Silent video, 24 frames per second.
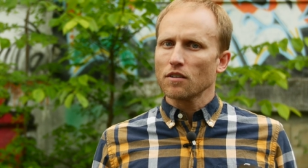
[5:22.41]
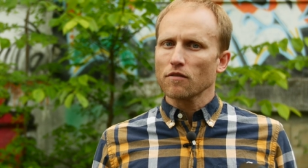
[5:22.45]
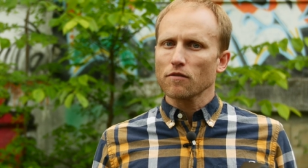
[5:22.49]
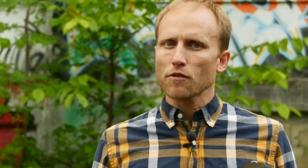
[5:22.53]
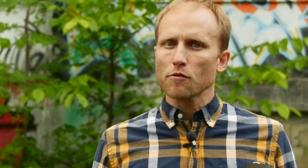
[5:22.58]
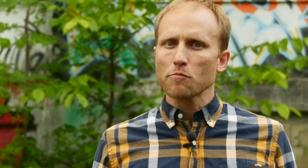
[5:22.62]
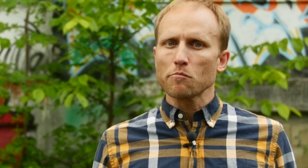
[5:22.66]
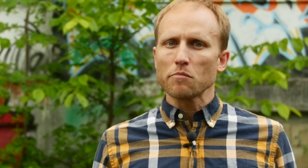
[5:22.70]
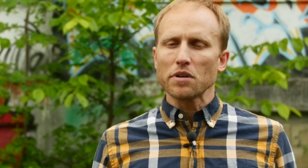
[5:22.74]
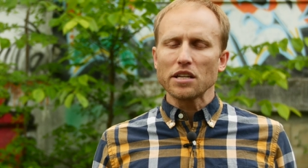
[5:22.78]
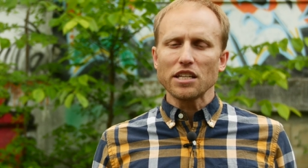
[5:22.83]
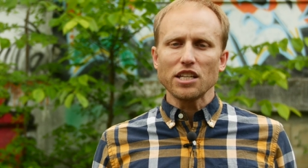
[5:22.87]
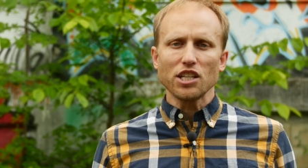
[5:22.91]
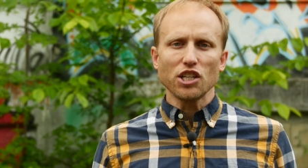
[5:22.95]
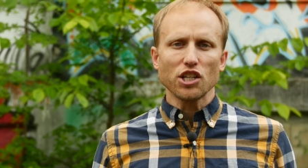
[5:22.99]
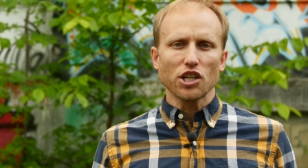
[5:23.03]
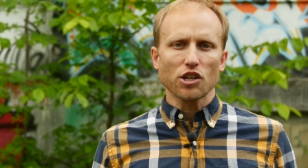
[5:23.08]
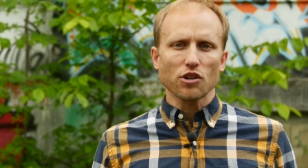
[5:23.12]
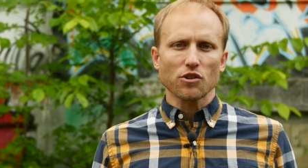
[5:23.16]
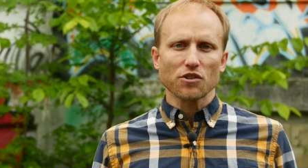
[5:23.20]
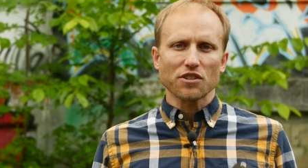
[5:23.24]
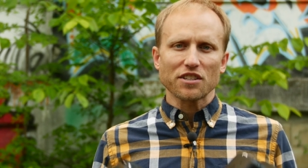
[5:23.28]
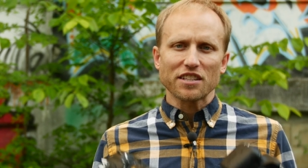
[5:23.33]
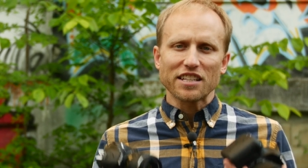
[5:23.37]
For many
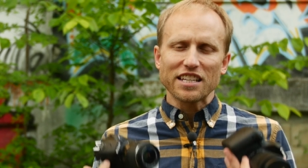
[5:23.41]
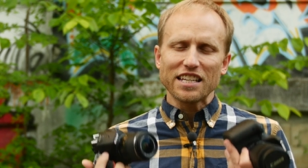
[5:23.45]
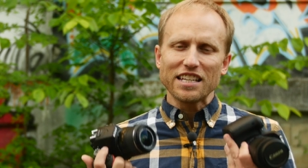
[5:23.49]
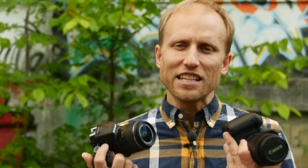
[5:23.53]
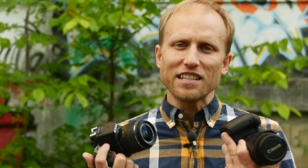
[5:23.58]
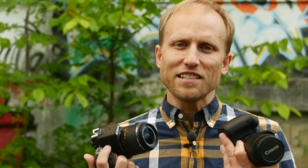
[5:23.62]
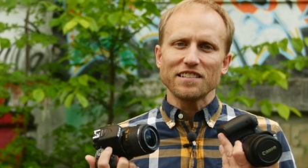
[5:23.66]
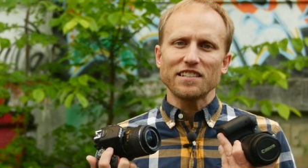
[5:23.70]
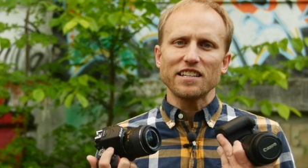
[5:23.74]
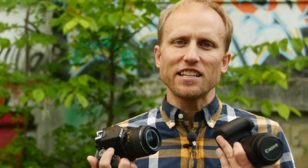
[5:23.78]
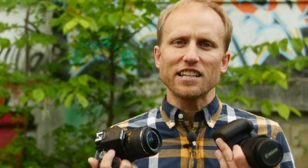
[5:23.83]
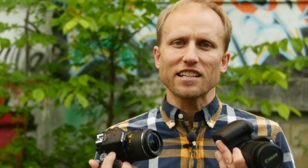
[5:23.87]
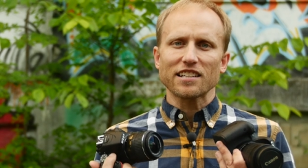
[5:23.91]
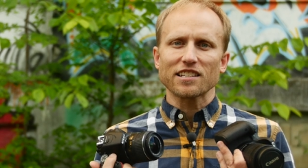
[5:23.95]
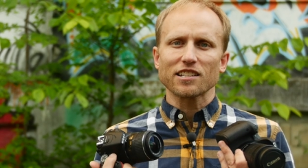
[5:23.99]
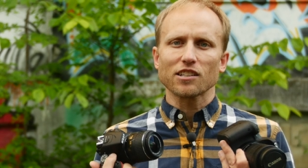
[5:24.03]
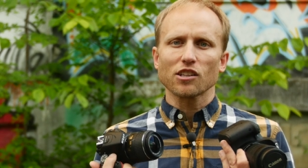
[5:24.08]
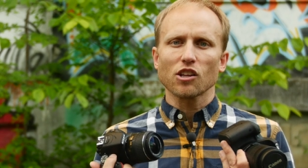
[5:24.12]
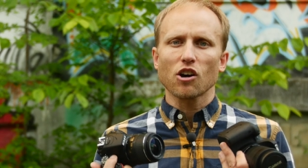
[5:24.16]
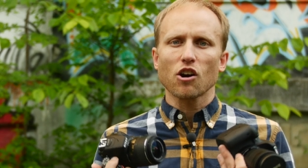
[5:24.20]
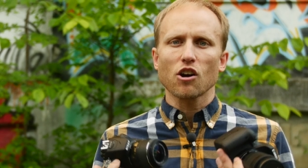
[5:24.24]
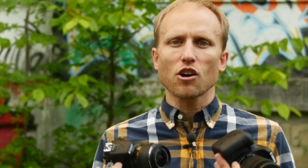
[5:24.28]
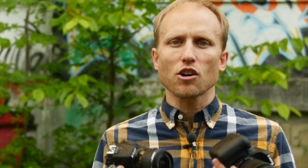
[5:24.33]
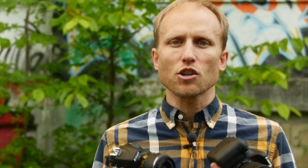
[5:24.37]
years, these
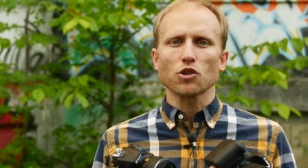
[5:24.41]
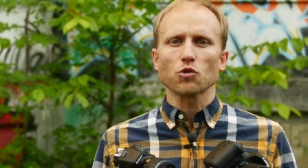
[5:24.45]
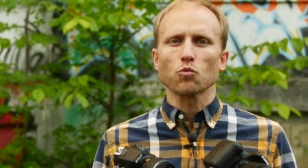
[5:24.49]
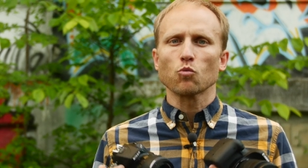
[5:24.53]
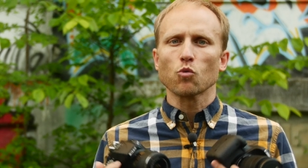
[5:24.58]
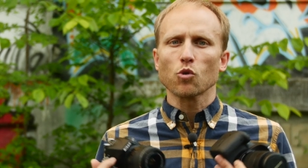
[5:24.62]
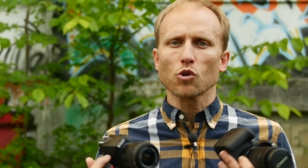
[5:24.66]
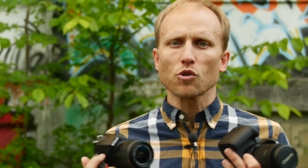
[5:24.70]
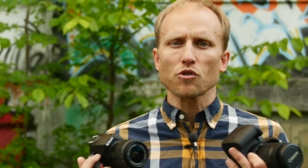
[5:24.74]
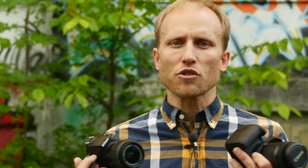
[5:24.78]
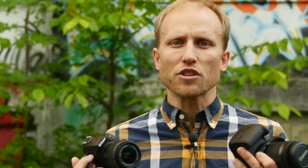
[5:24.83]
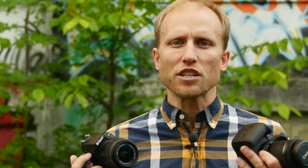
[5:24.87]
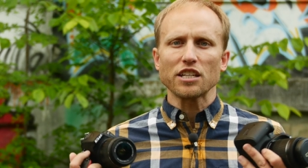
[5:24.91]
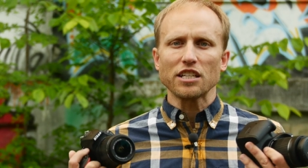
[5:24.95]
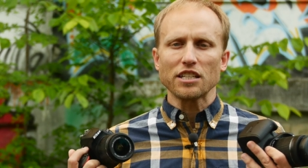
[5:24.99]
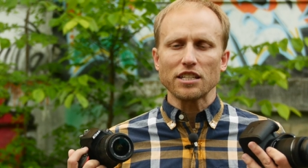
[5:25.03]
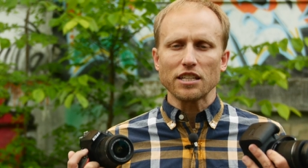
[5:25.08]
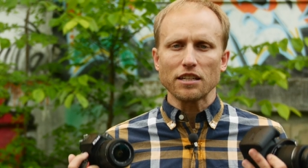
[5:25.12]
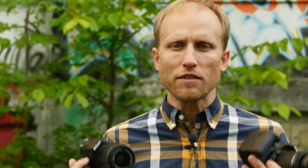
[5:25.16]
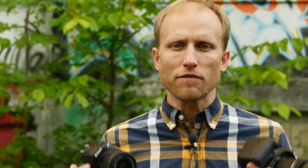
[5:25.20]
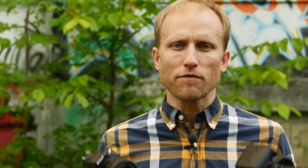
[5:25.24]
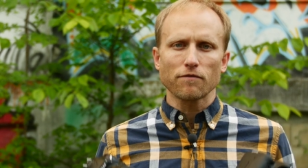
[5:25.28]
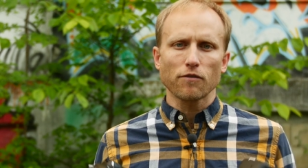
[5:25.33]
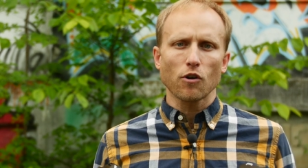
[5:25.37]
DSLRs were the
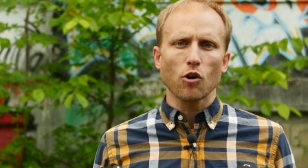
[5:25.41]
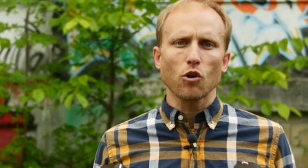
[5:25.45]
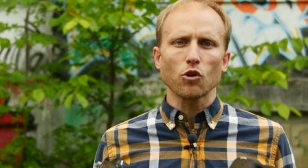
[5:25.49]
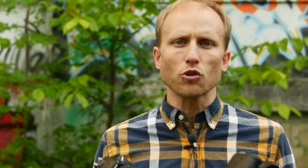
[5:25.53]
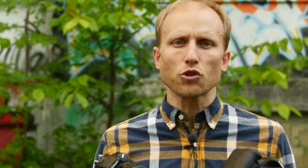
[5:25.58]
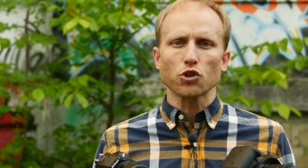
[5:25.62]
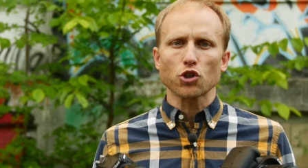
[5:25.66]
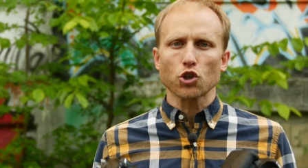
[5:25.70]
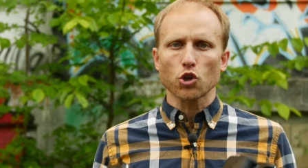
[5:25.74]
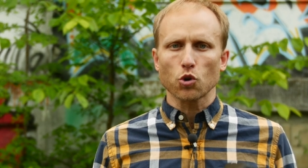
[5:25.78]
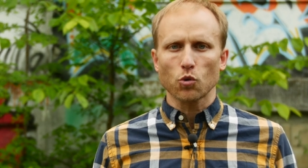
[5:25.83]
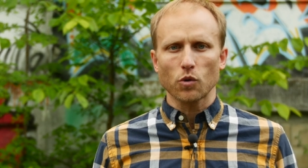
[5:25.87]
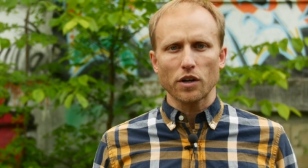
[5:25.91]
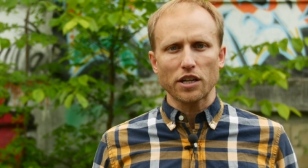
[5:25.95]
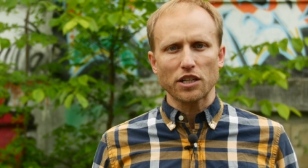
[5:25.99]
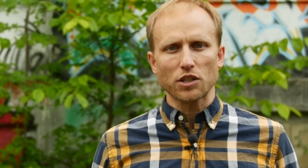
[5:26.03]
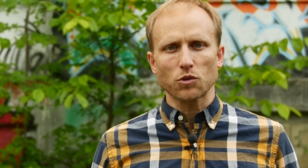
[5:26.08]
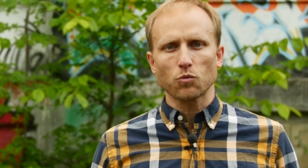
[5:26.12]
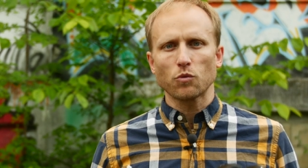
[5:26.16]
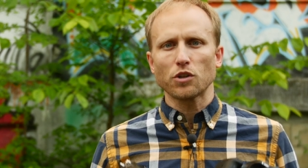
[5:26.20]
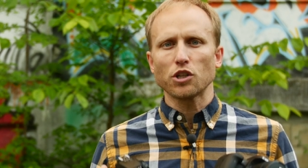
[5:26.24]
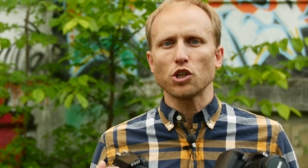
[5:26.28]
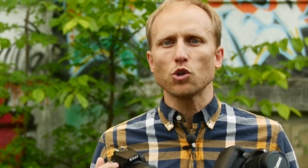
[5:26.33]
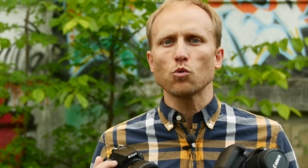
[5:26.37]
default
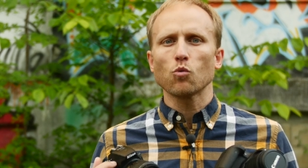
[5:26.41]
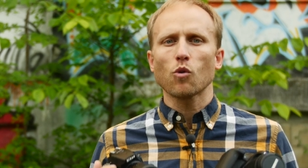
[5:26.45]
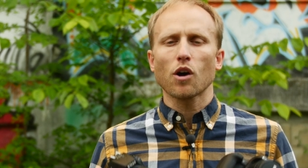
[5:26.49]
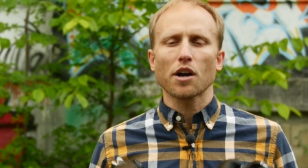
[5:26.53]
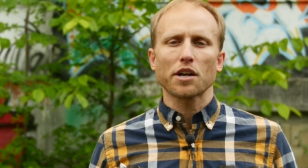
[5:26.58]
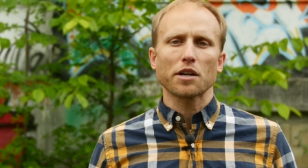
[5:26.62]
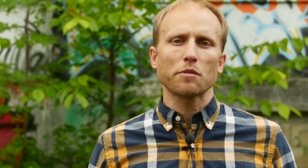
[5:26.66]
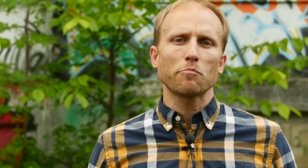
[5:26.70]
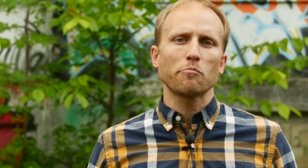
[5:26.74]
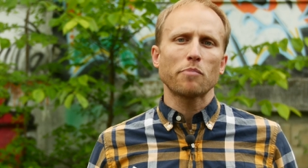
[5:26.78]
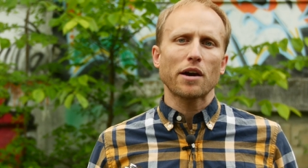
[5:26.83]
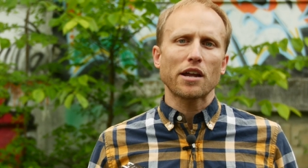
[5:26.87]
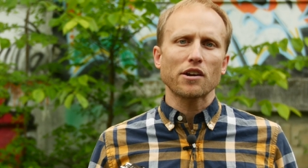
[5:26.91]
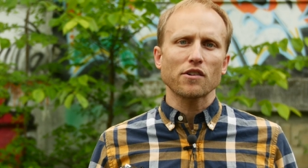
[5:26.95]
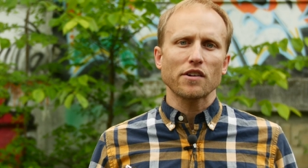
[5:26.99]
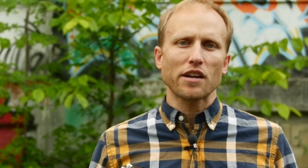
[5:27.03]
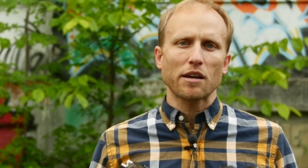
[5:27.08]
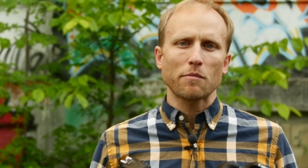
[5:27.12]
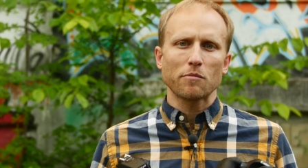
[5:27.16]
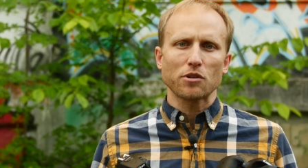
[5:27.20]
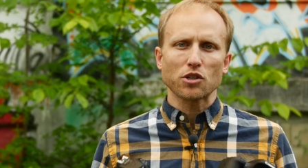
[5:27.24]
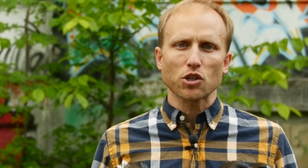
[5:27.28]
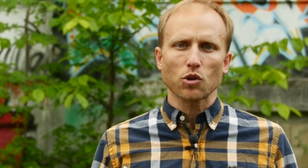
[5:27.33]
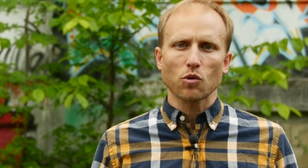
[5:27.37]
choice when you wanted better
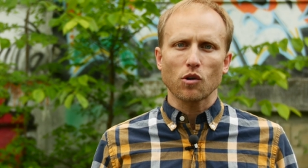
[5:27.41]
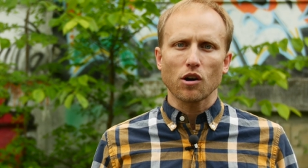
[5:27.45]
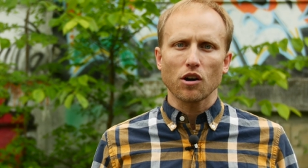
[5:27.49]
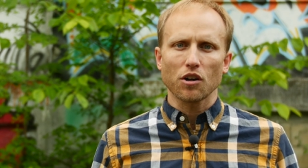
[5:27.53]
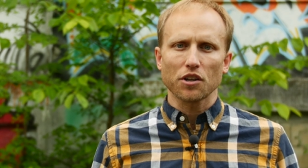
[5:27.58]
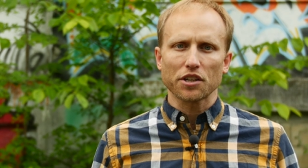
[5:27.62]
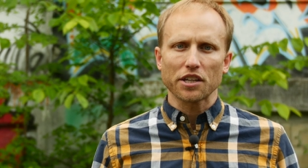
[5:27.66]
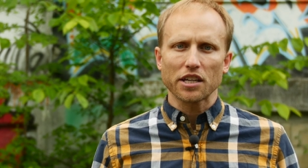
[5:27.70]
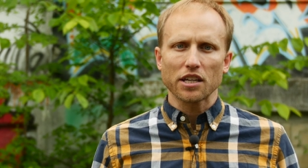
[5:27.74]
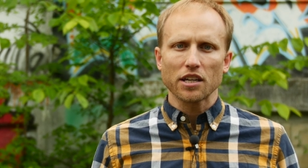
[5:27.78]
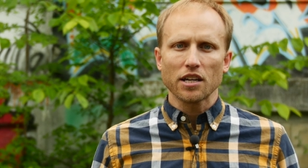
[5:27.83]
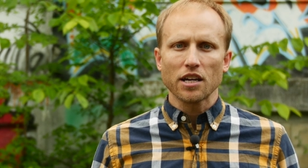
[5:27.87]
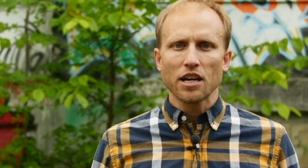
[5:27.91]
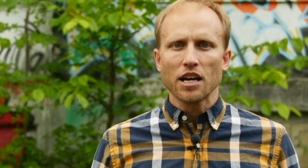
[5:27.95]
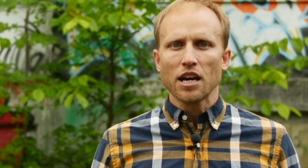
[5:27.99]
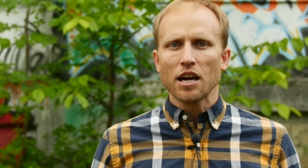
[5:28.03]
image quality.